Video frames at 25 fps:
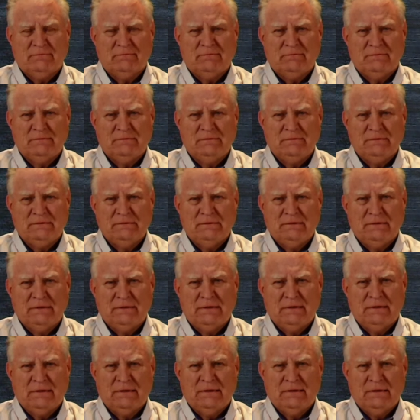
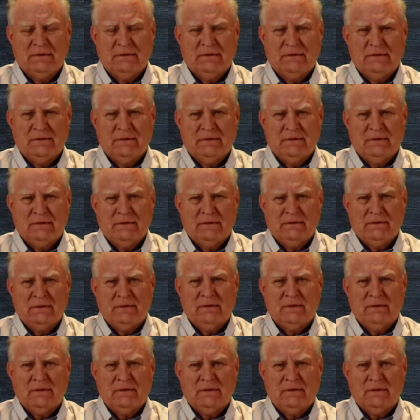No one is speaking in this clip.